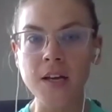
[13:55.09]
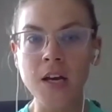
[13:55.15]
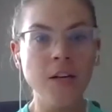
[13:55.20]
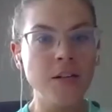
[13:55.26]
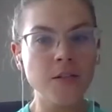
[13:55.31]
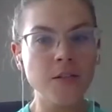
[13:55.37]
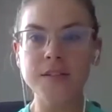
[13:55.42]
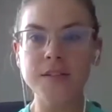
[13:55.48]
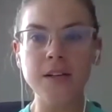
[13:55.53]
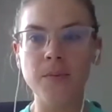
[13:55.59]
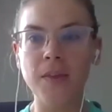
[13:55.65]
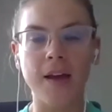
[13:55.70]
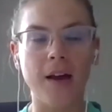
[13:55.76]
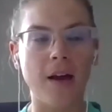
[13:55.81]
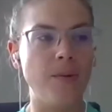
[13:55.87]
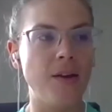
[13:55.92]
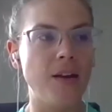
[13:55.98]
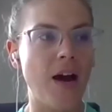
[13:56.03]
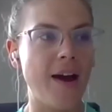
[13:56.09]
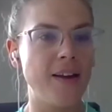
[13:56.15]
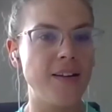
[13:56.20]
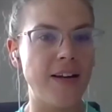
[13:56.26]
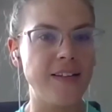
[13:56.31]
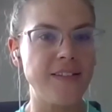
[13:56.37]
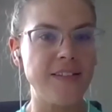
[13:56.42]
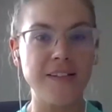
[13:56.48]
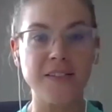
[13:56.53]
So, same thing. I mean, I,
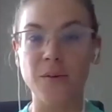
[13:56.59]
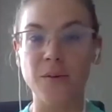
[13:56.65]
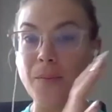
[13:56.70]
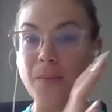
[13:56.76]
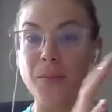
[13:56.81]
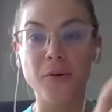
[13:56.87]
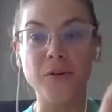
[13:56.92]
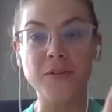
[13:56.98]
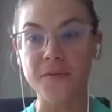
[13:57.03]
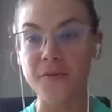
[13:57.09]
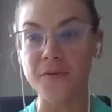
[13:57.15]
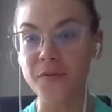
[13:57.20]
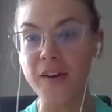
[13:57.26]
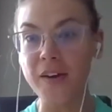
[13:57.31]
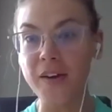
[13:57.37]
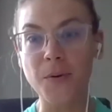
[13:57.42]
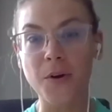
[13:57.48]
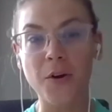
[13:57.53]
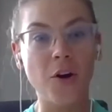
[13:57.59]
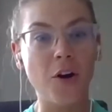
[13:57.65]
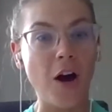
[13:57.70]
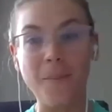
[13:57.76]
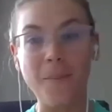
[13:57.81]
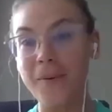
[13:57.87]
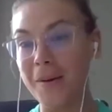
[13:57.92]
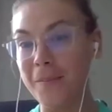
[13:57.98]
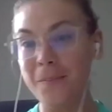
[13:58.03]
I take some of my posts from Facebook,
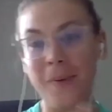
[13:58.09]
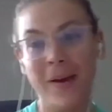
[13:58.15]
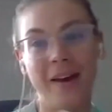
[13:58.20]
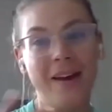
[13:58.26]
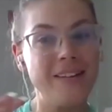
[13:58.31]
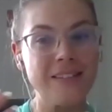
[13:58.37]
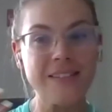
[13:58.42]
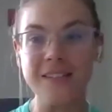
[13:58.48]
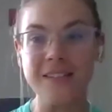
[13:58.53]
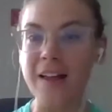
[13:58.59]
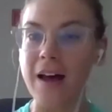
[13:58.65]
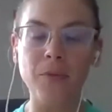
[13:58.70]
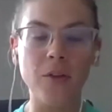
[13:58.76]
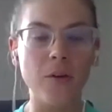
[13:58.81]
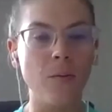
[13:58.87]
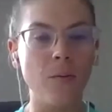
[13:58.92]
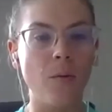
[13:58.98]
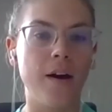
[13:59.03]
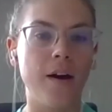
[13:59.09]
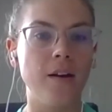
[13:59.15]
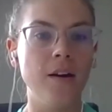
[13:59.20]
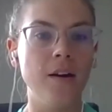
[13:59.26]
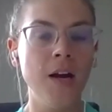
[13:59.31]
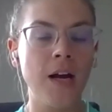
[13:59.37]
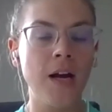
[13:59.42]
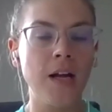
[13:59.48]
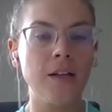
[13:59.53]
copy and paste, slap them on
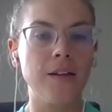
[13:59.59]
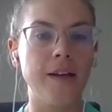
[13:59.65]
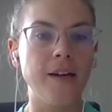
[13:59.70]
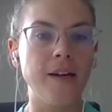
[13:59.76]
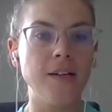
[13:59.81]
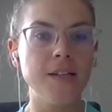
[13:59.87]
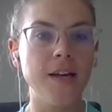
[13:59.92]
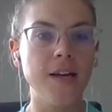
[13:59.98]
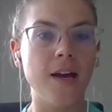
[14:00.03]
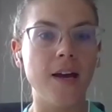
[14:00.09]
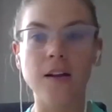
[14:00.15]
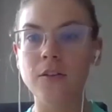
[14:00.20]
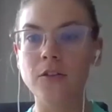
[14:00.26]
LinkedIn.